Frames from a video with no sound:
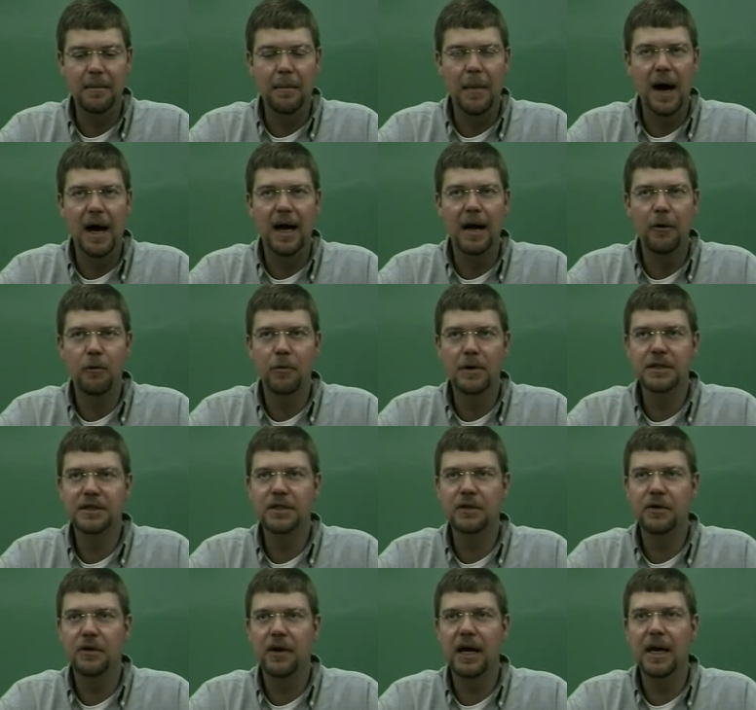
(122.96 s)
my
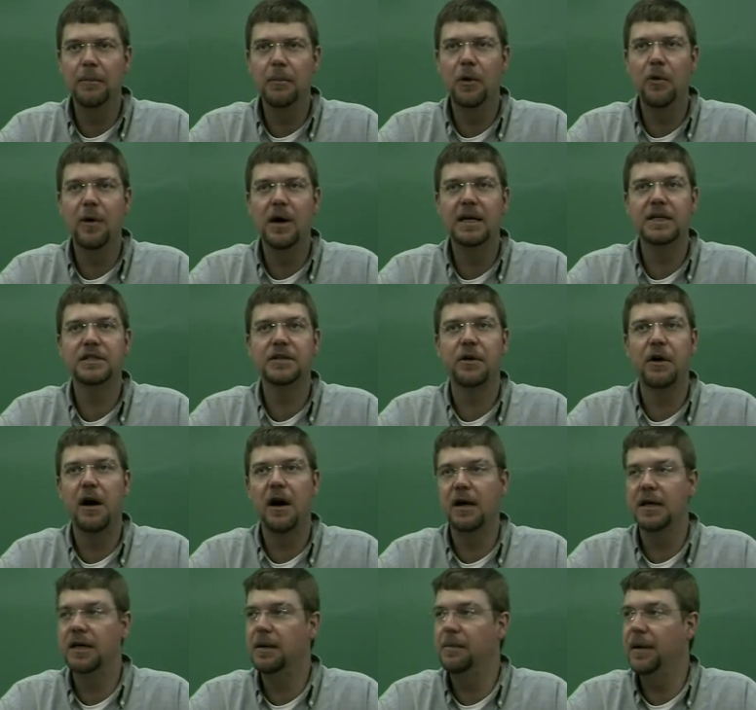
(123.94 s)
original M O S, or
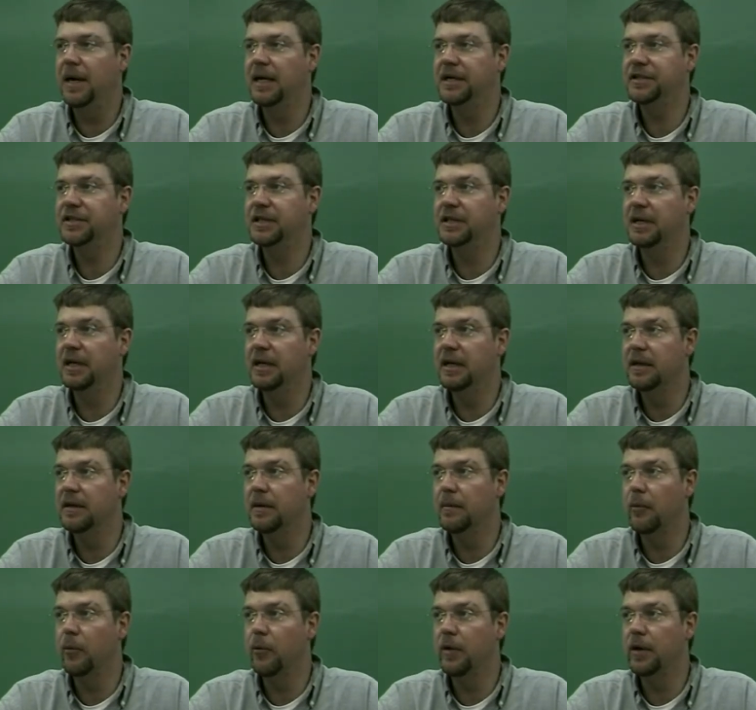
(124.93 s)
occupation, in
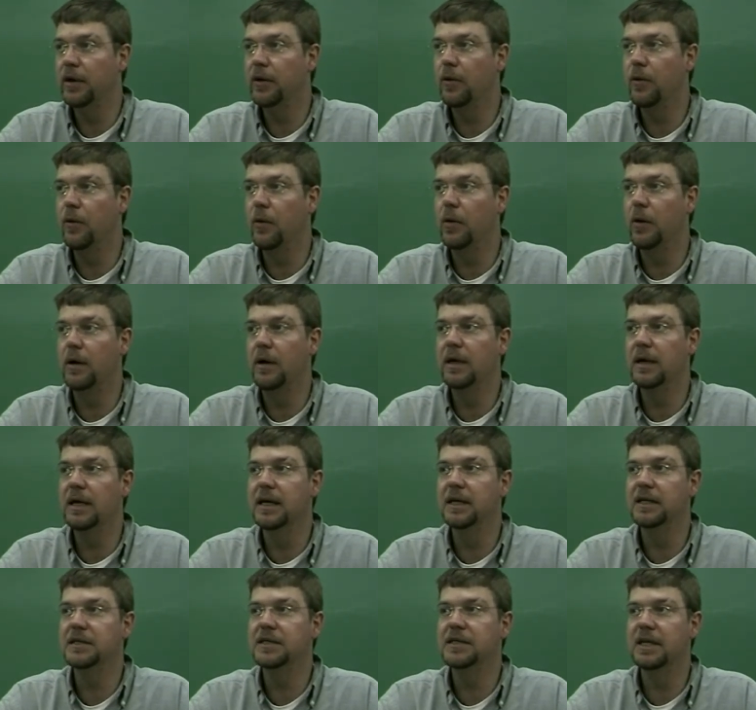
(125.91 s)
the Marine Corps
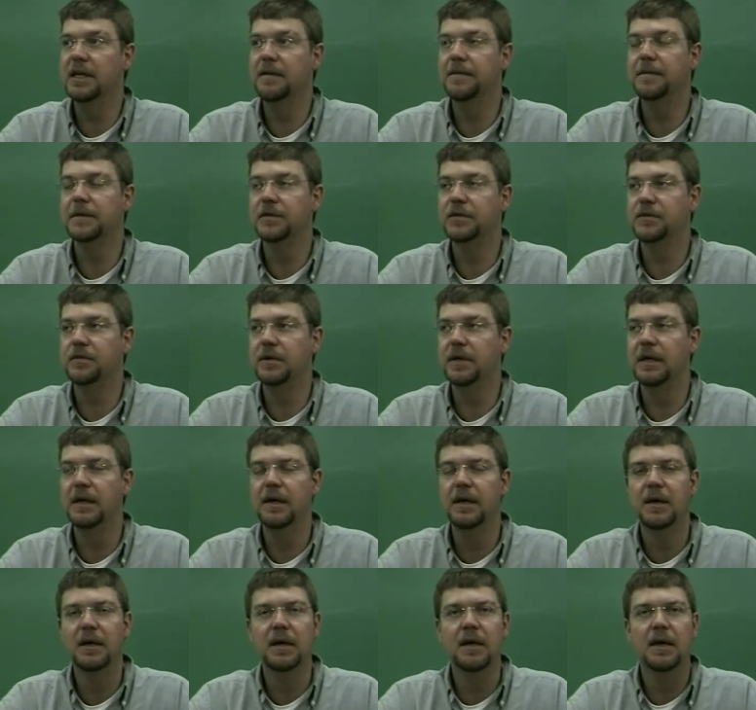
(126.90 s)
is infantry.
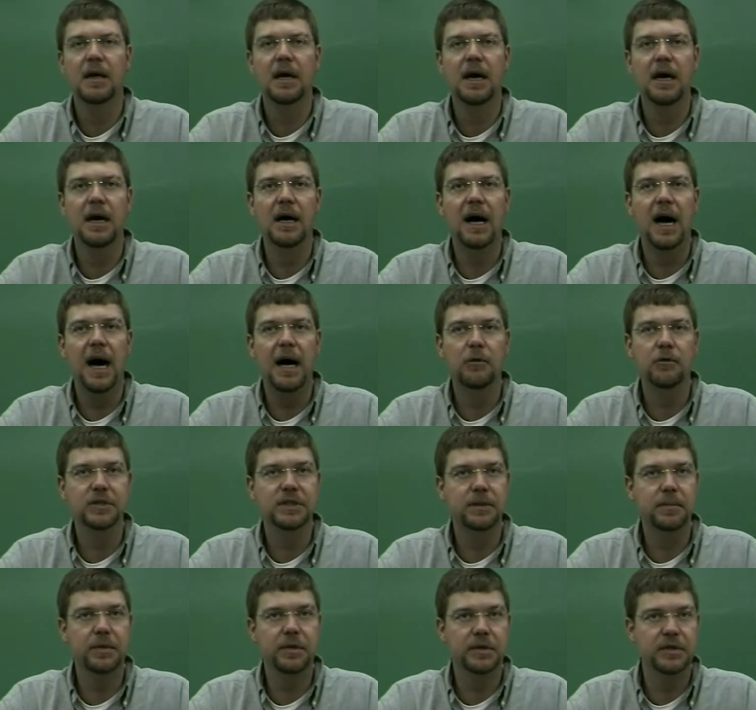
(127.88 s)
Uh, I
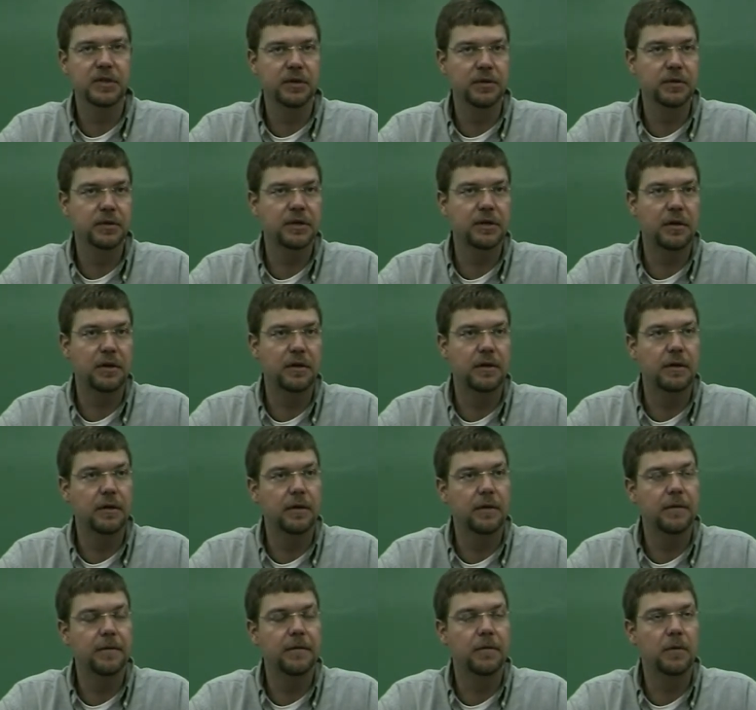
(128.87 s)
was a platoon
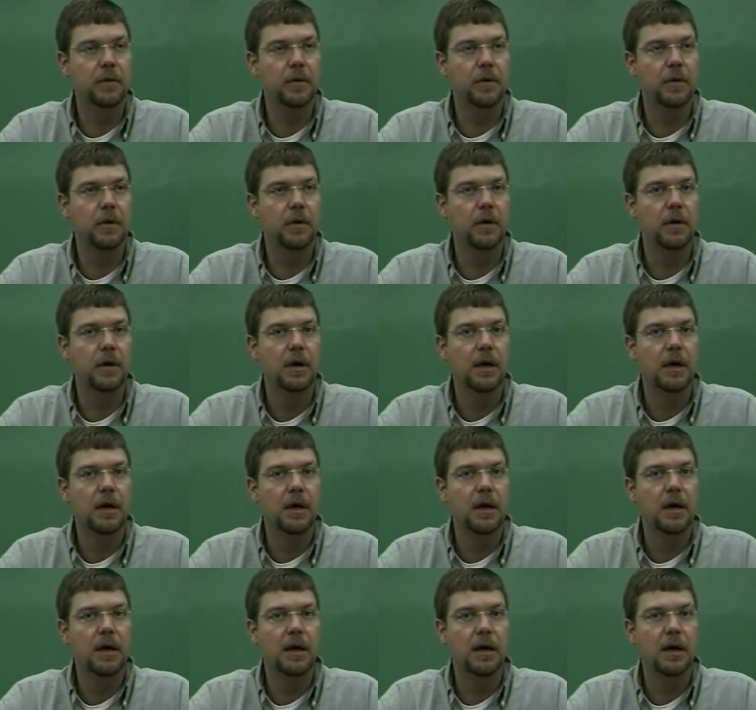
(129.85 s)
sergeant for
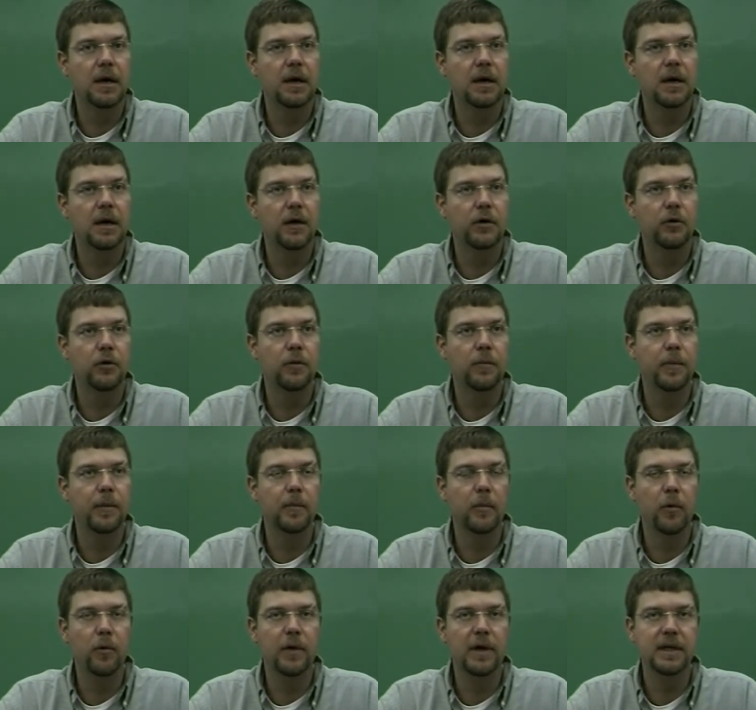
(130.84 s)
uh, a group of
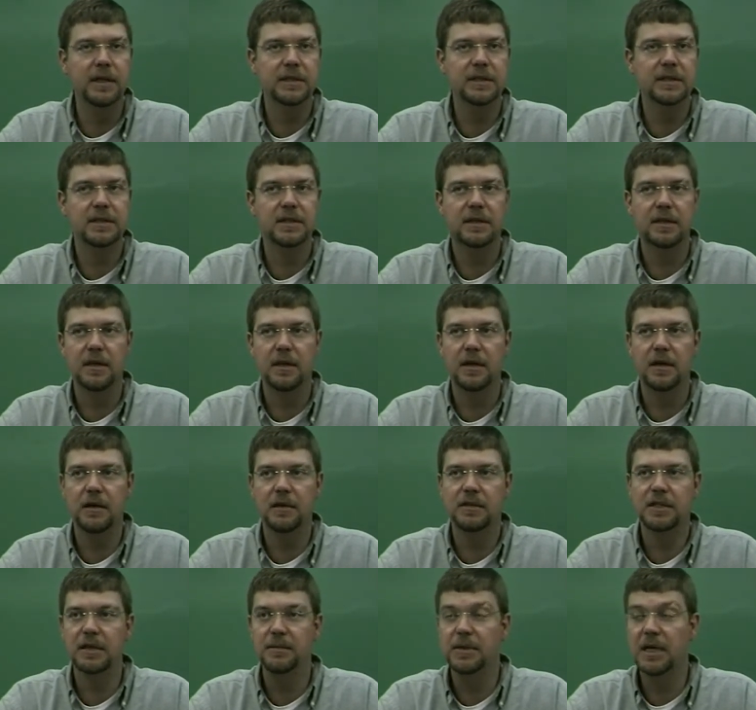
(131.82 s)
Marines,
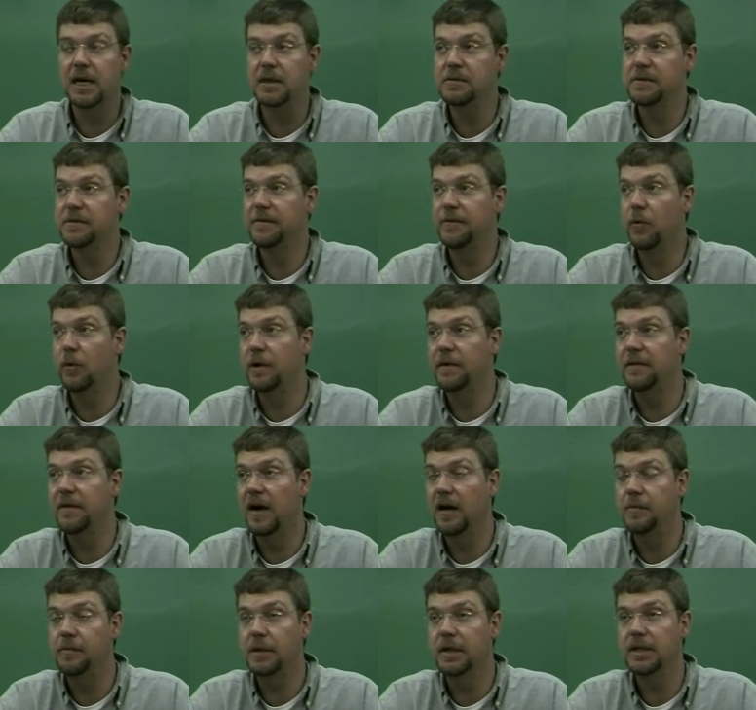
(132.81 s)
uh, sometimes
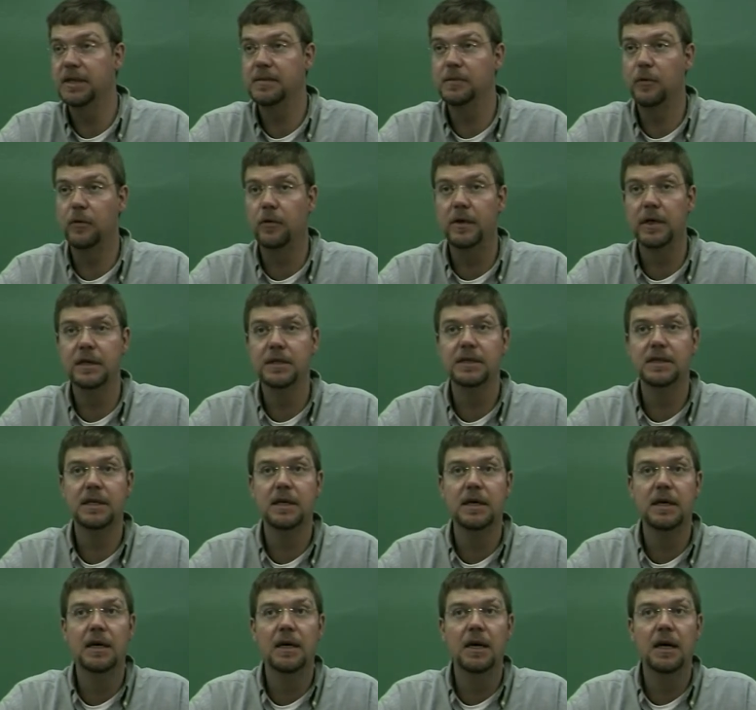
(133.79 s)
forty-five plus Marines,
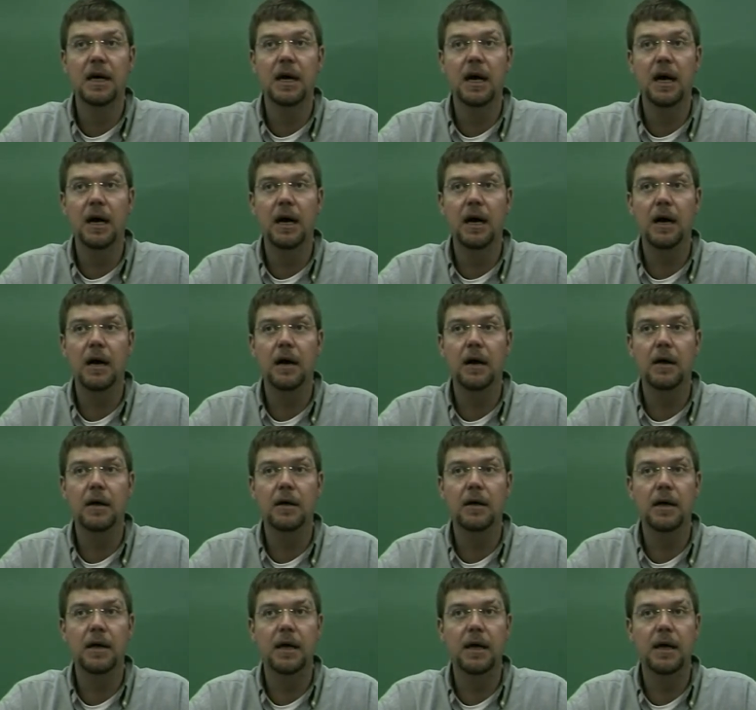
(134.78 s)
uh,
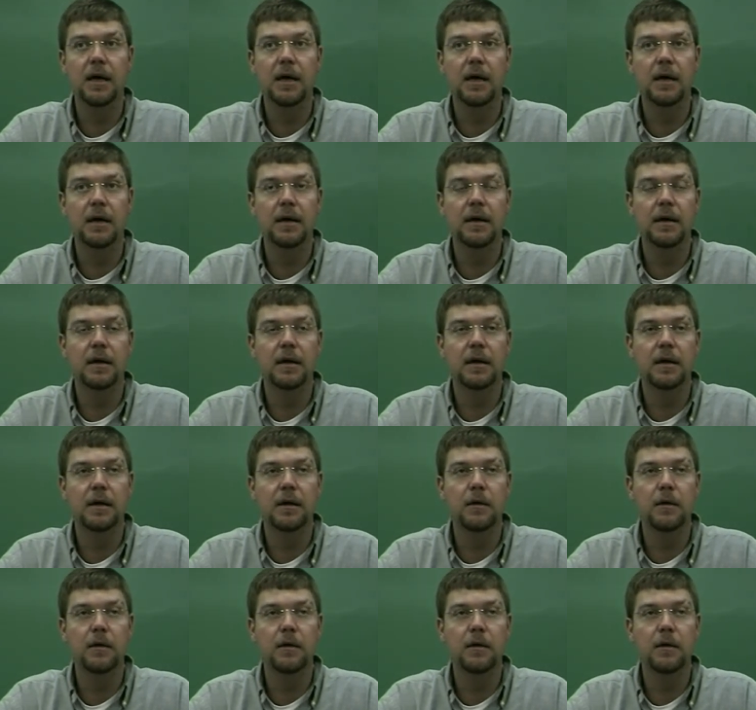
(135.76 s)
and uh,